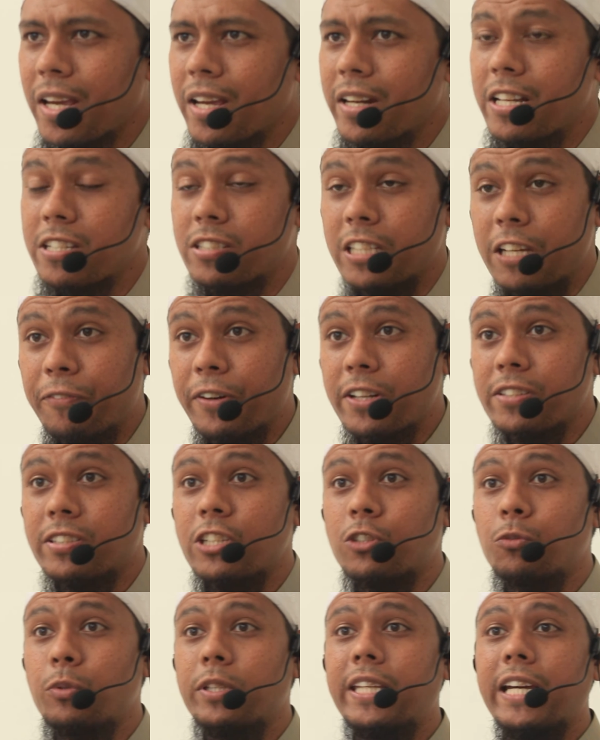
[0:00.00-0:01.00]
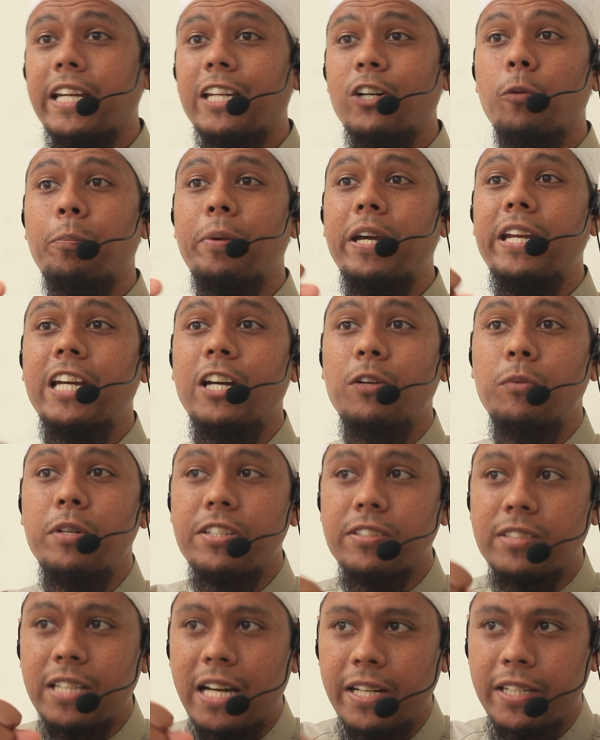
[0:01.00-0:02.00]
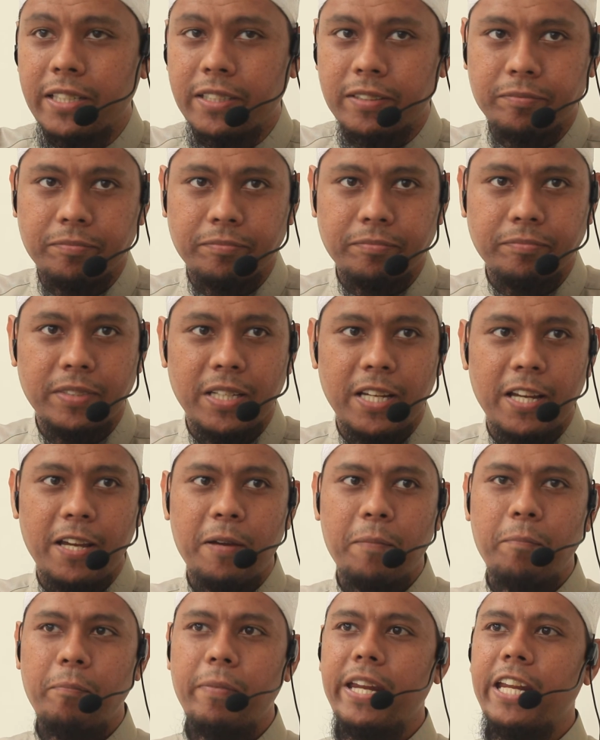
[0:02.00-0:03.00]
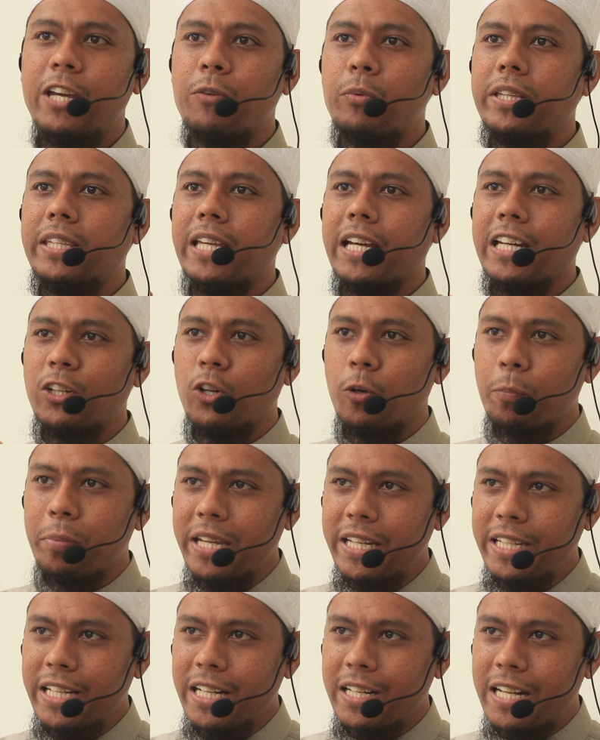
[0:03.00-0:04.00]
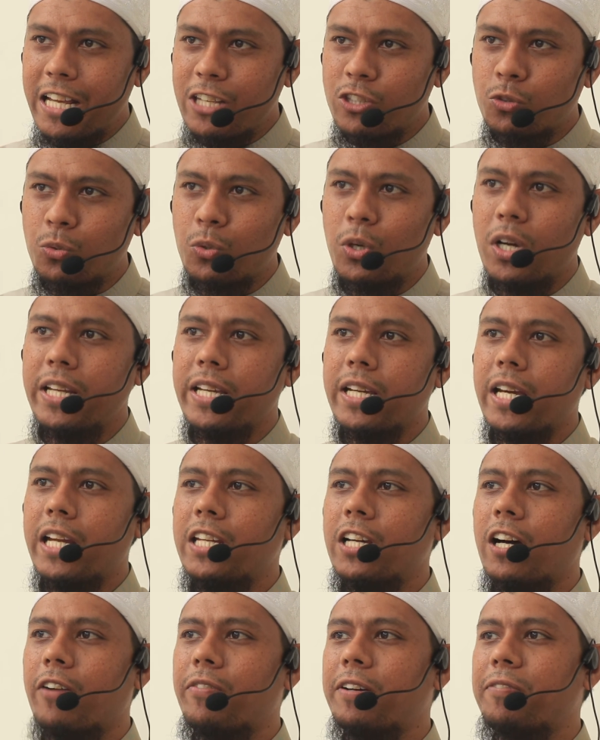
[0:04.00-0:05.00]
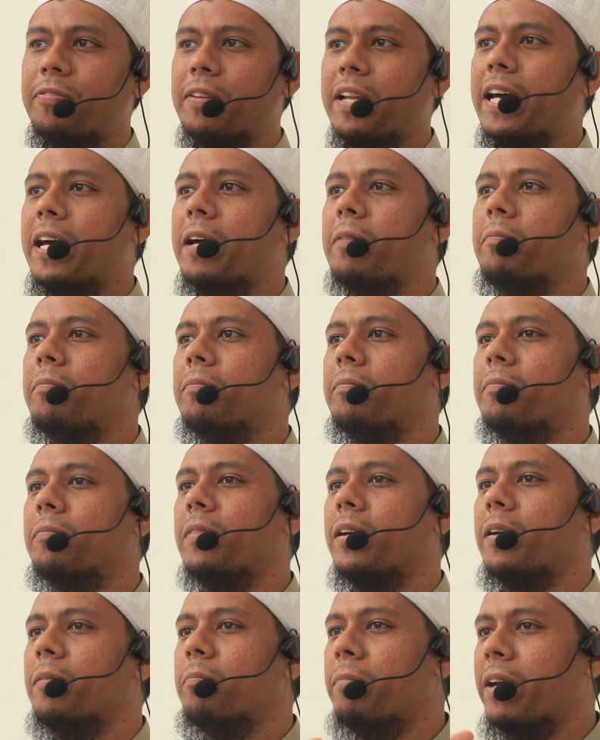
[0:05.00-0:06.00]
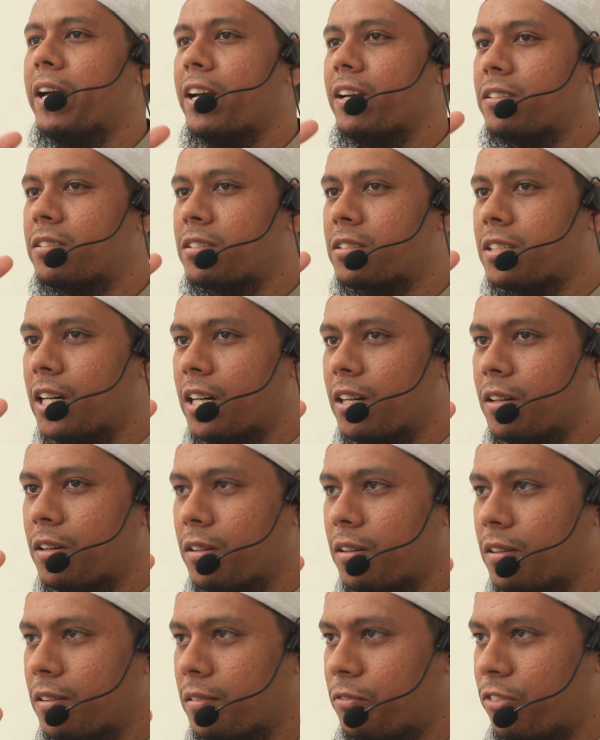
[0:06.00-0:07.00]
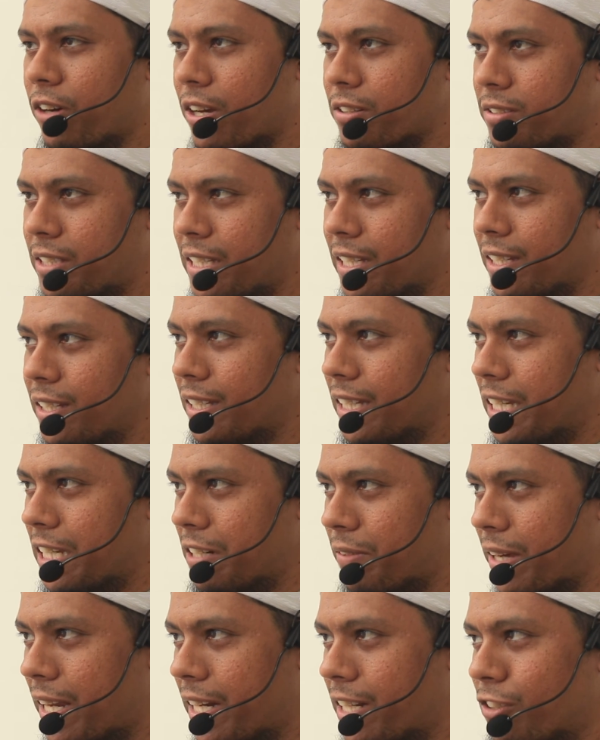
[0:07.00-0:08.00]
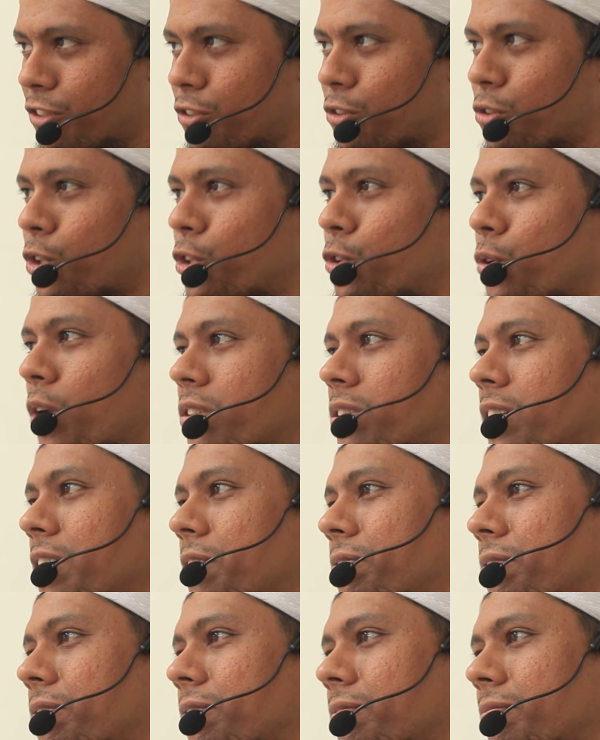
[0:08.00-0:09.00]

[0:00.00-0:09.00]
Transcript: The safest is we take the opinion which is harder. Meaning we take the opinion that swallowing any of the phlegm makes fasting invalid. So you are safe.